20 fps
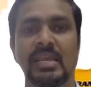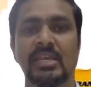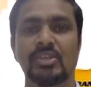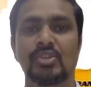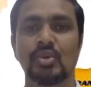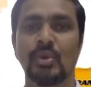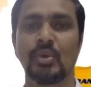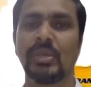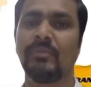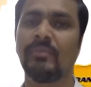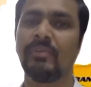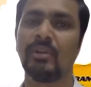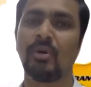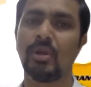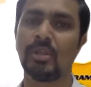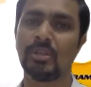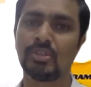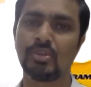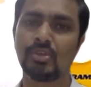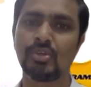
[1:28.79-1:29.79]
So he will
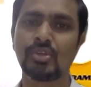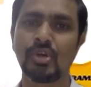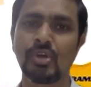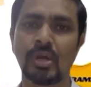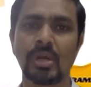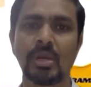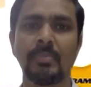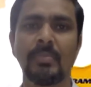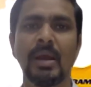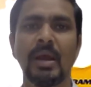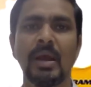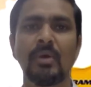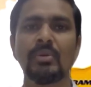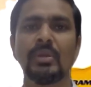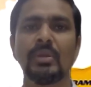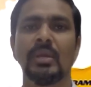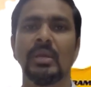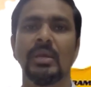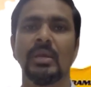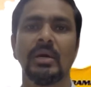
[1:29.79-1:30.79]
also talk
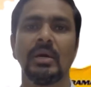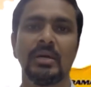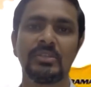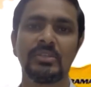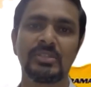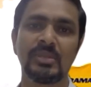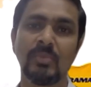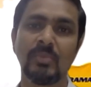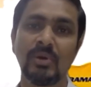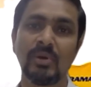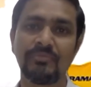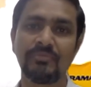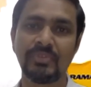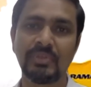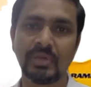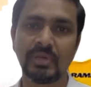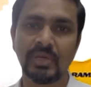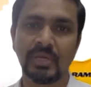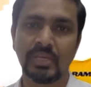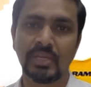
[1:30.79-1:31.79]
about some of
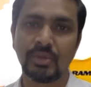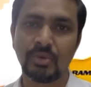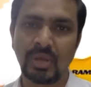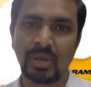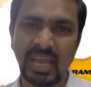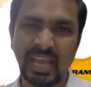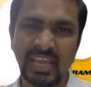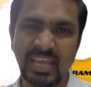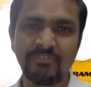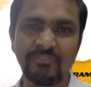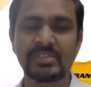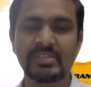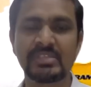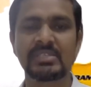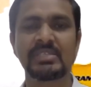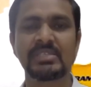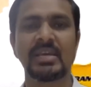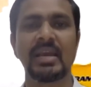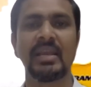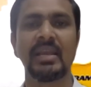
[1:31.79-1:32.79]
the your
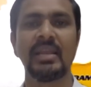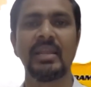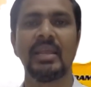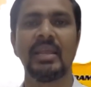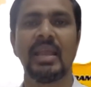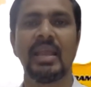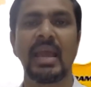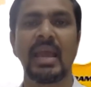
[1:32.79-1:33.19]
lifestyle,